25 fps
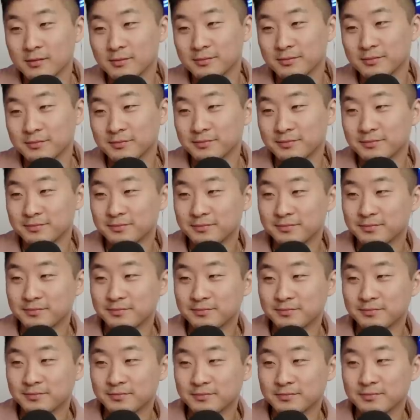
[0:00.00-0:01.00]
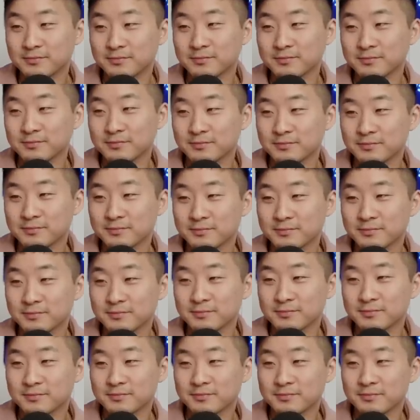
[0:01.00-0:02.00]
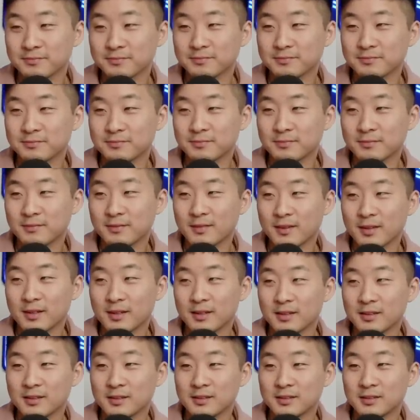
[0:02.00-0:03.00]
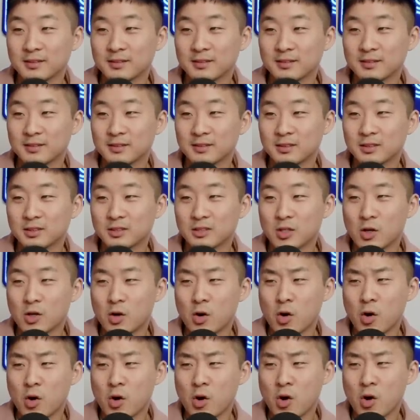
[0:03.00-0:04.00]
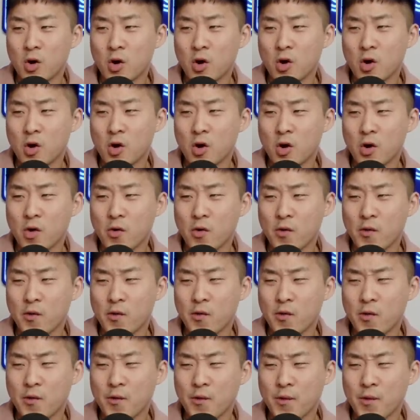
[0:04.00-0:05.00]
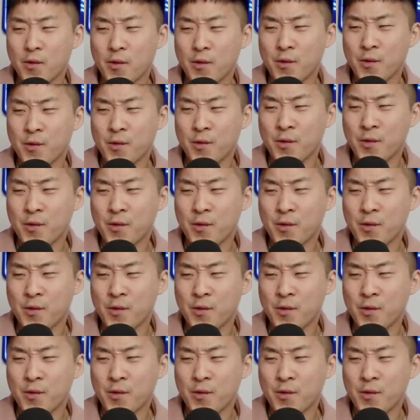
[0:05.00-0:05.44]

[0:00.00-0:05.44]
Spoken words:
This person isn't speaking.